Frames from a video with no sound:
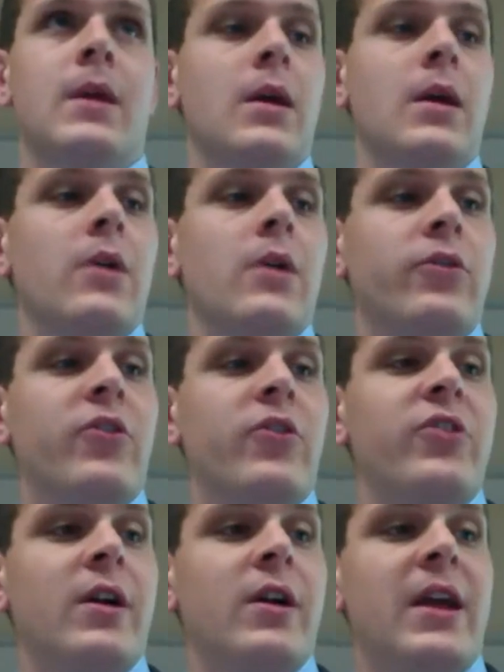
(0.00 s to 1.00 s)
So
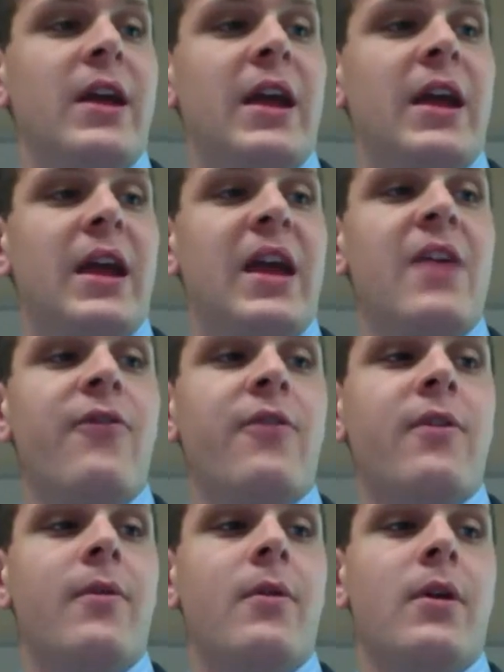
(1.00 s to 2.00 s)
Sonia, if
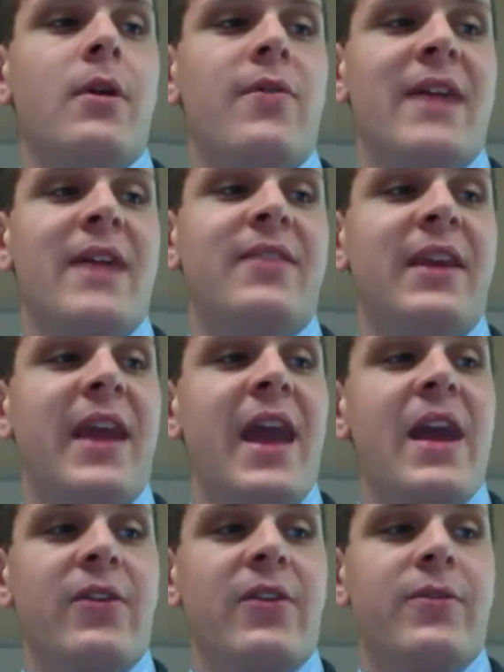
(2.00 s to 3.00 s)
that's the
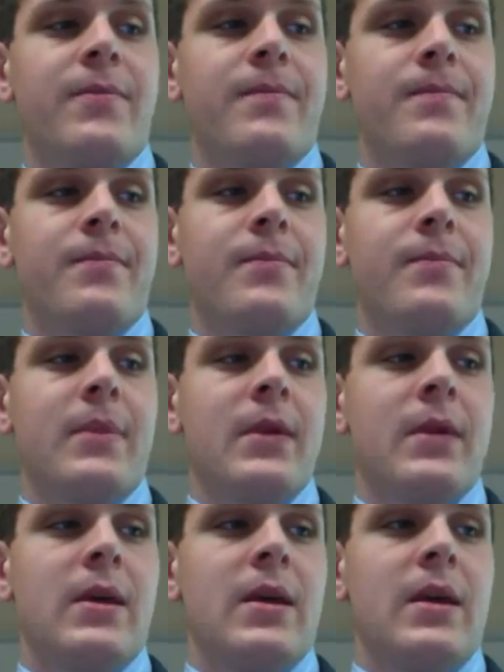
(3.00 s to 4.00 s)
case,
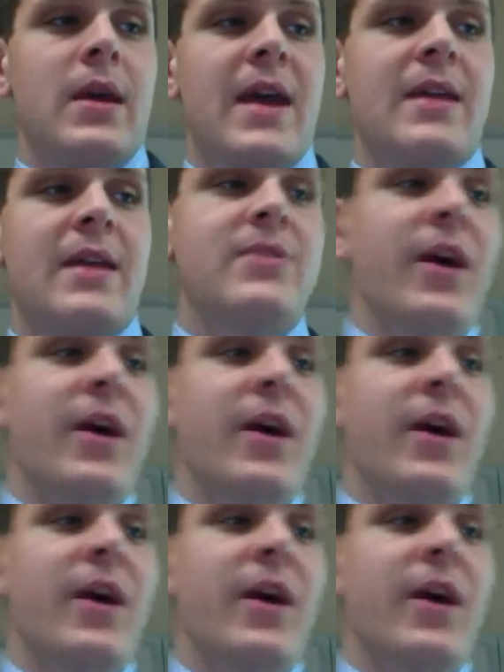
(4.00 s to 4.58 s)
and thus